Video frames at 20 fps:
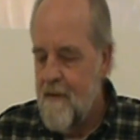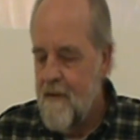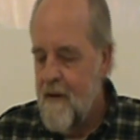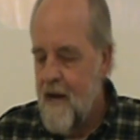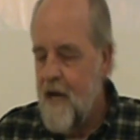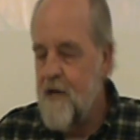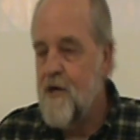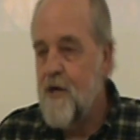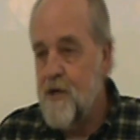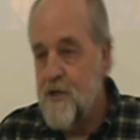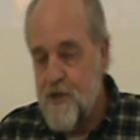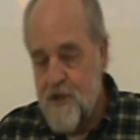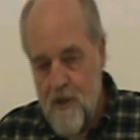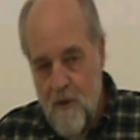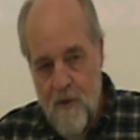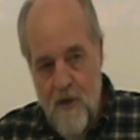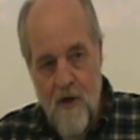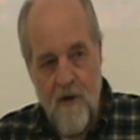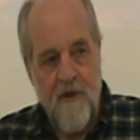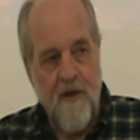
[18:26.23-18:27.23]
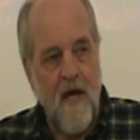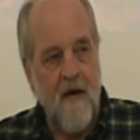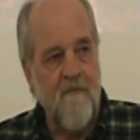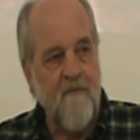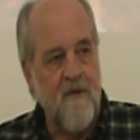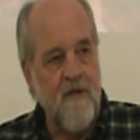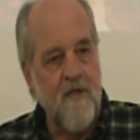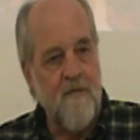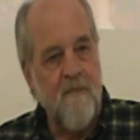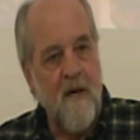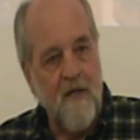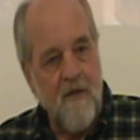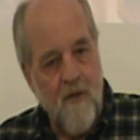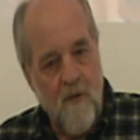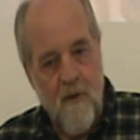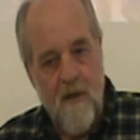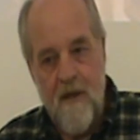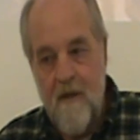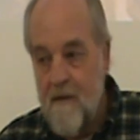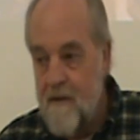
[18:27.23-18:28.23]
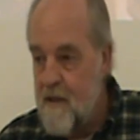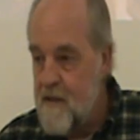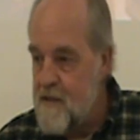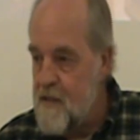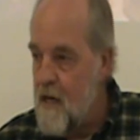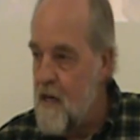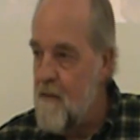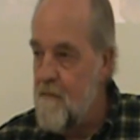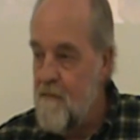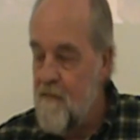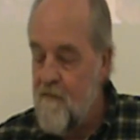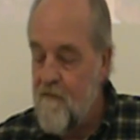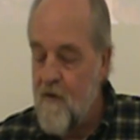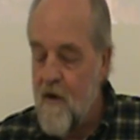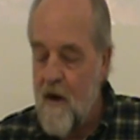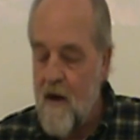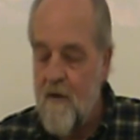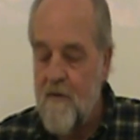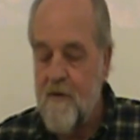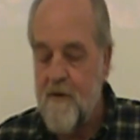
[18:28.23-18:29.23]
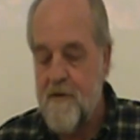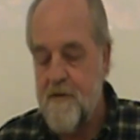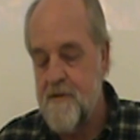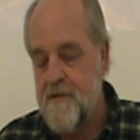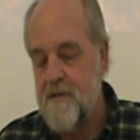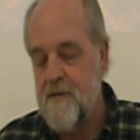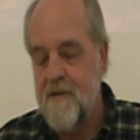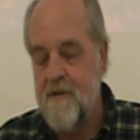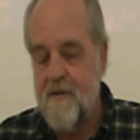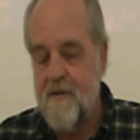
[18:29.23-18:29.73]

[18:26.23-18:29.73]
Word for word: And you can show your thankfulness by doing the same for others.